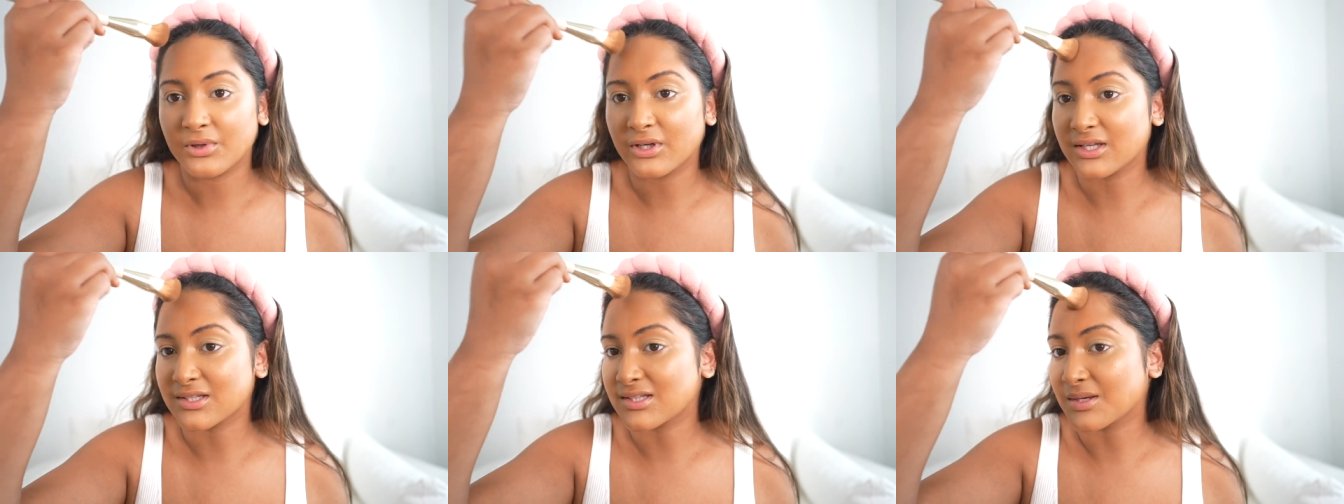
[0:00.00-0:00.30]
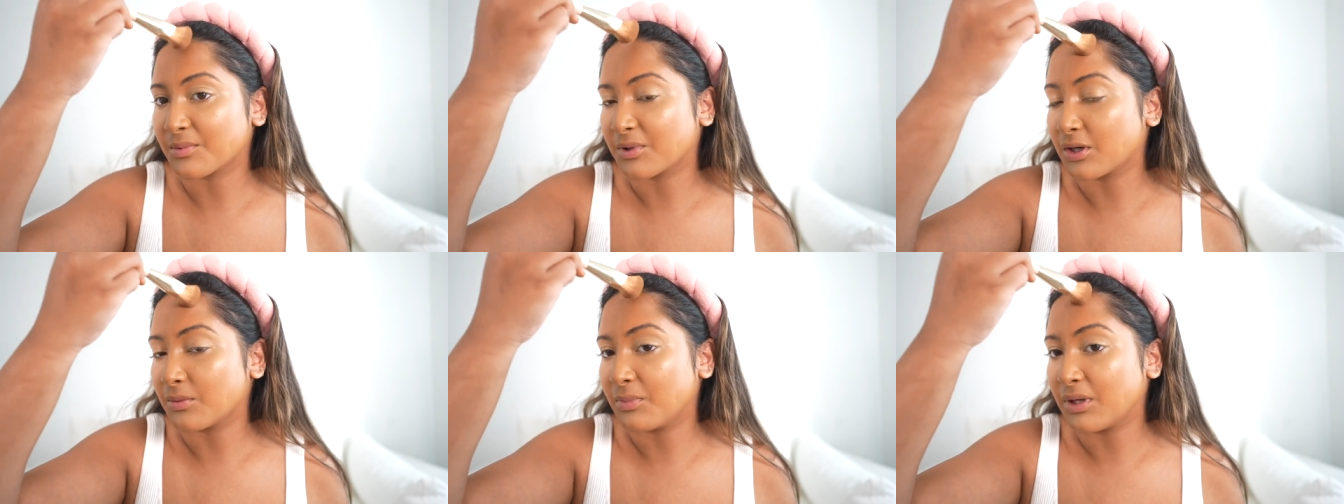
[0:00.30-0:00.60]
because
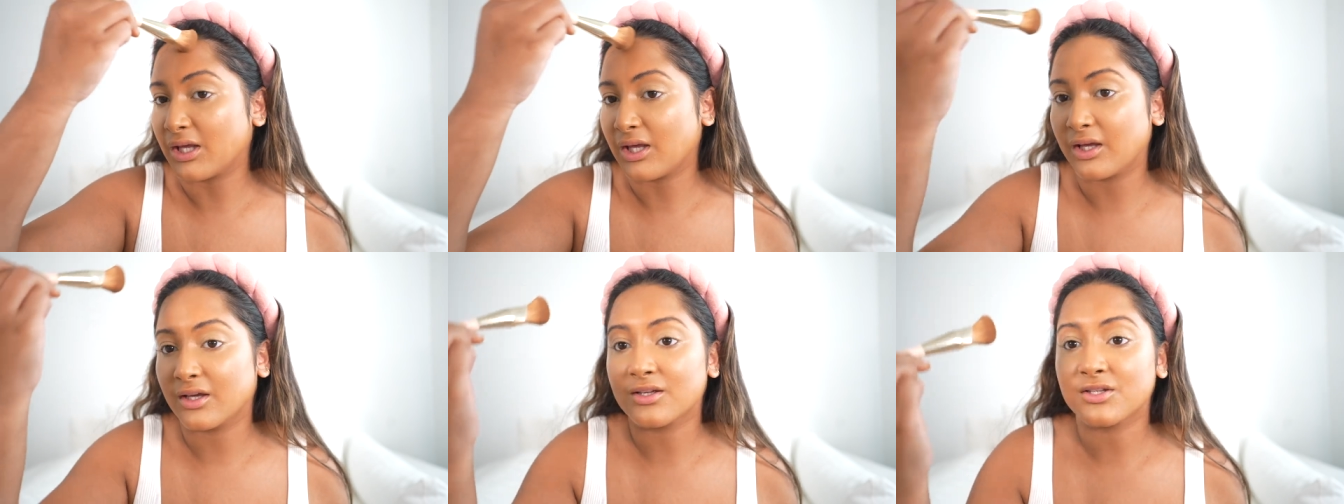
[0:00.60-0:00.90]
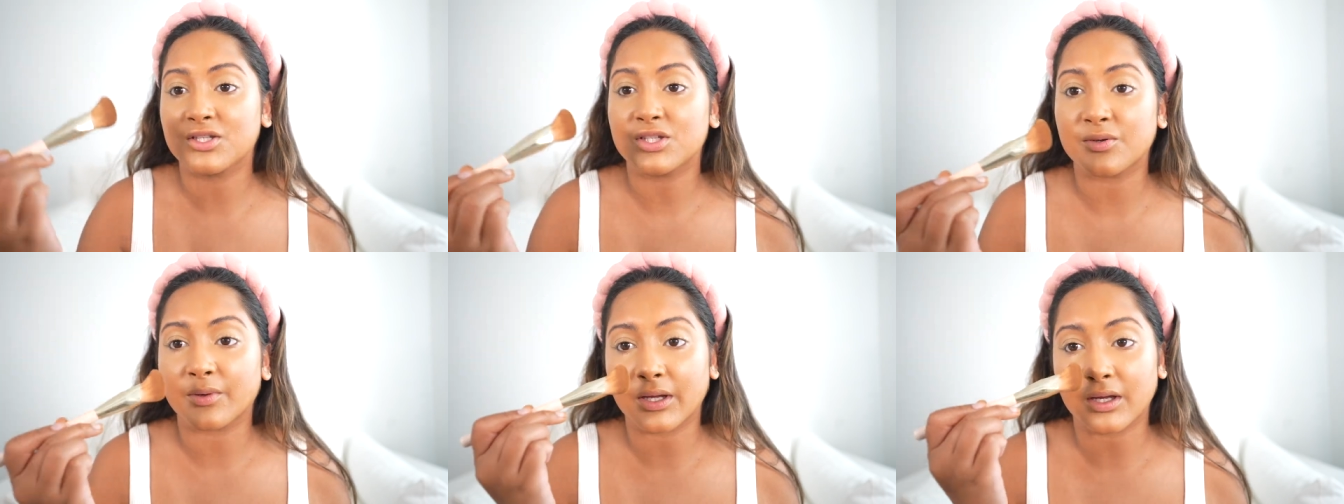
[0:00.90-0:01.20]
I'm going to be
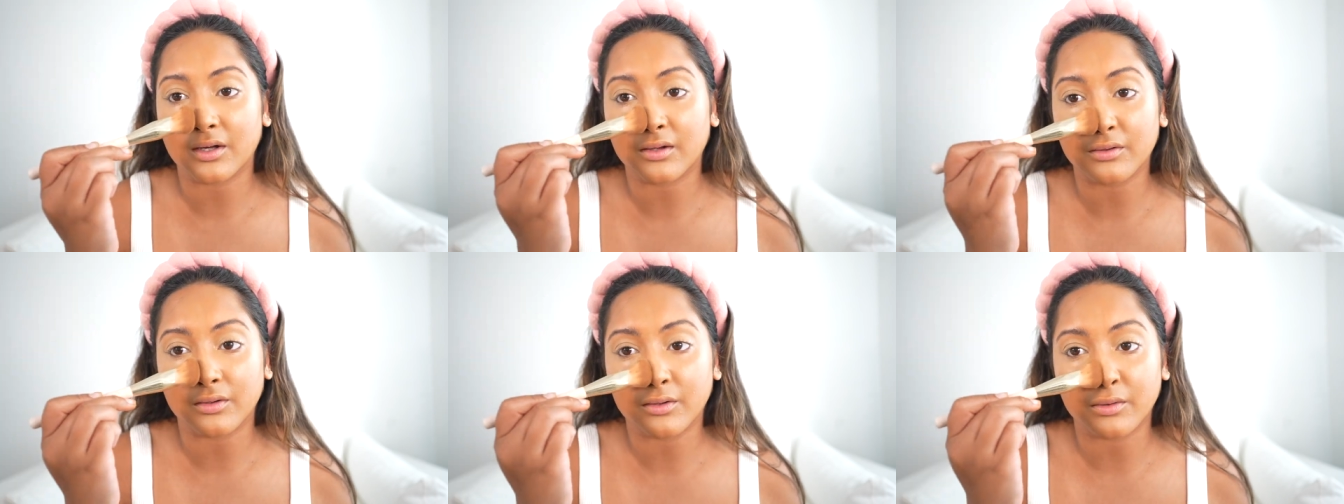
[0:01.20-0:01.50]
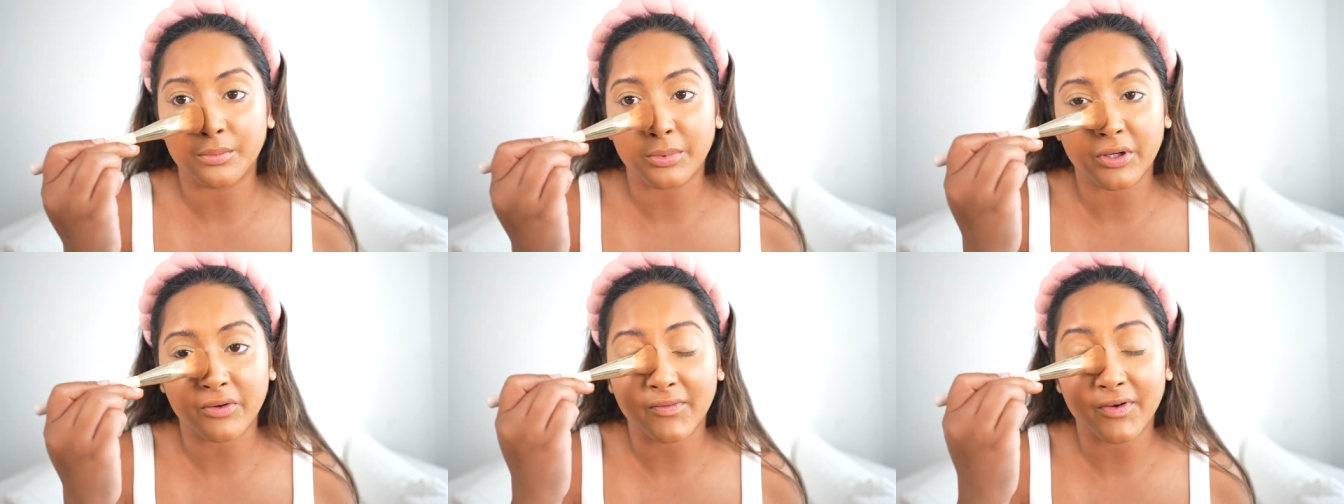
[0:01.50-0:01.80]
doing a little
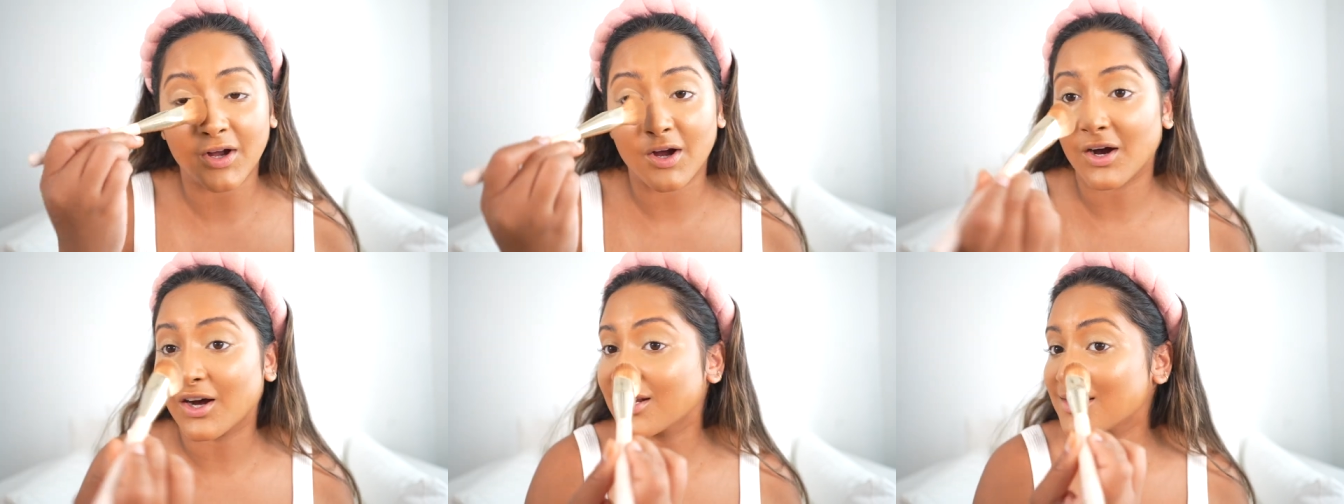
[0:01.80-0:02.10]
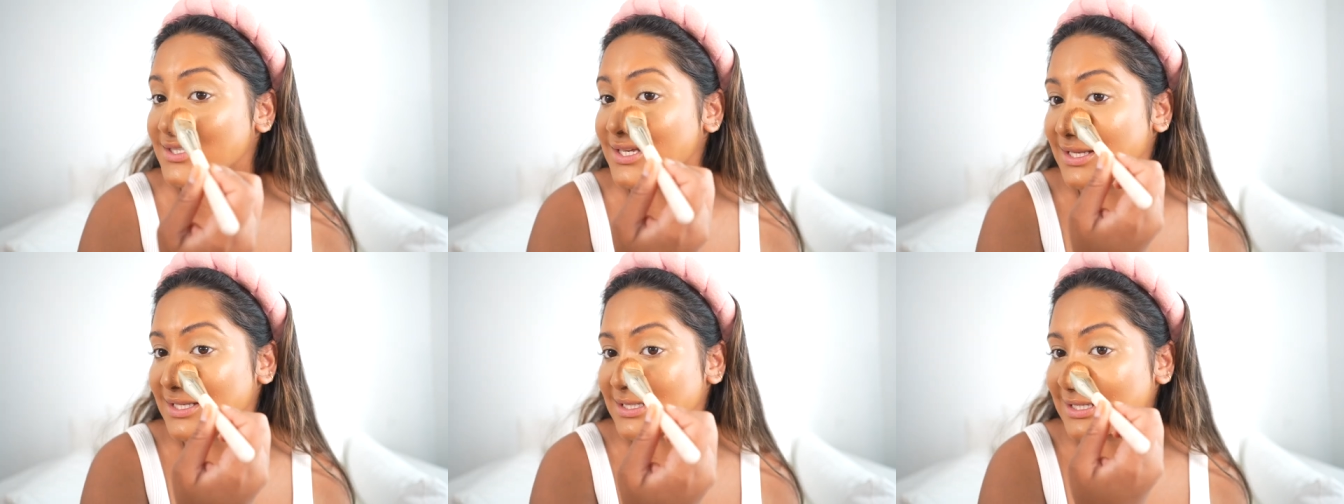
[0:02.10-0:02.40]
bit of a
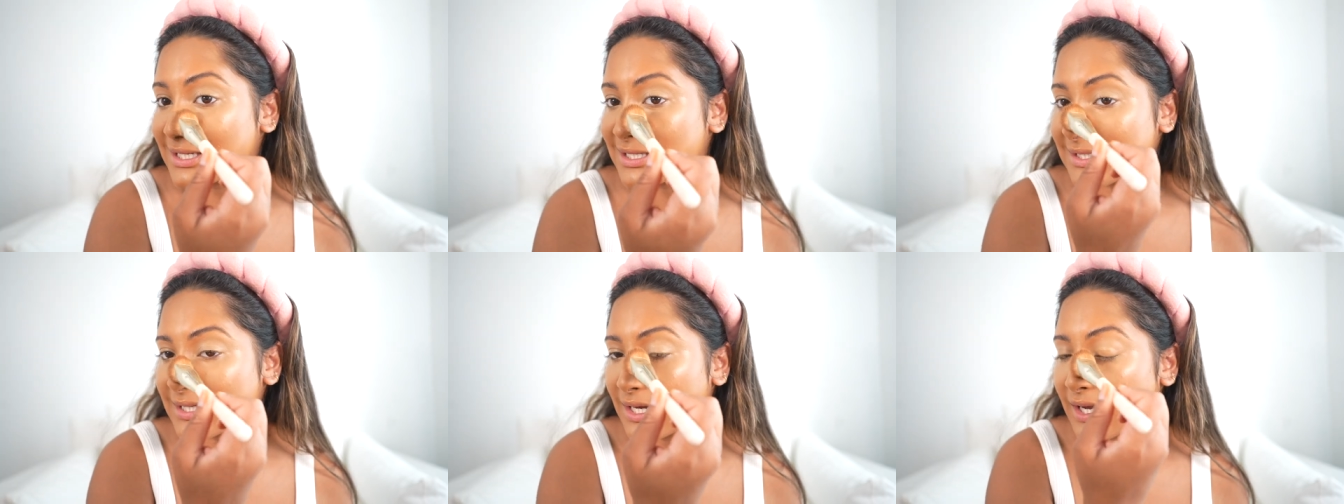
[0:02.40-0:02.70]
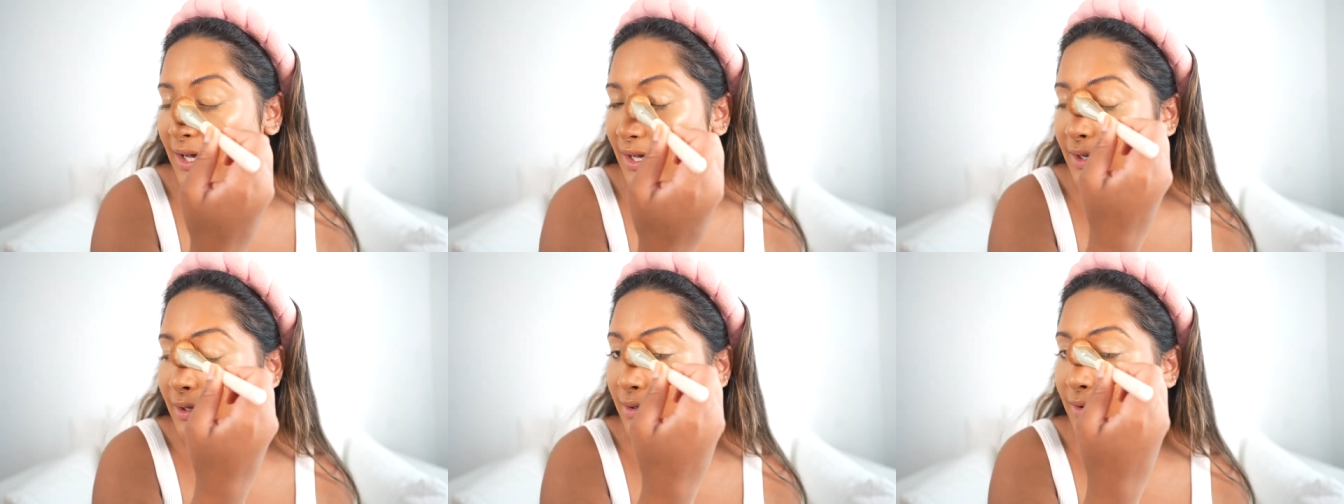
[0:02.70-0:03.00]
content day
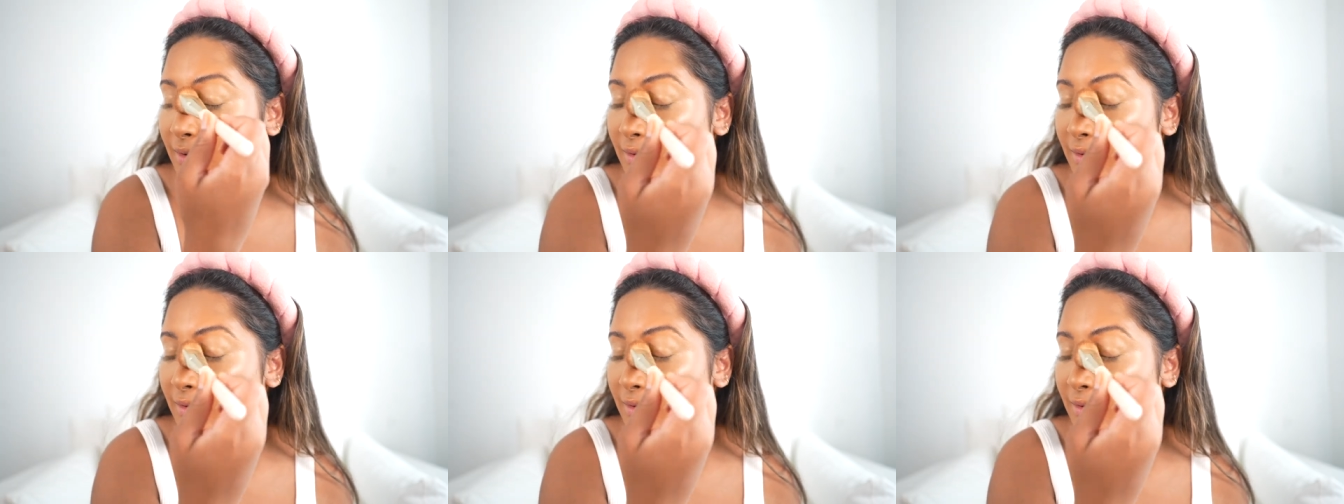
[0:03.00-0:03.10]
today.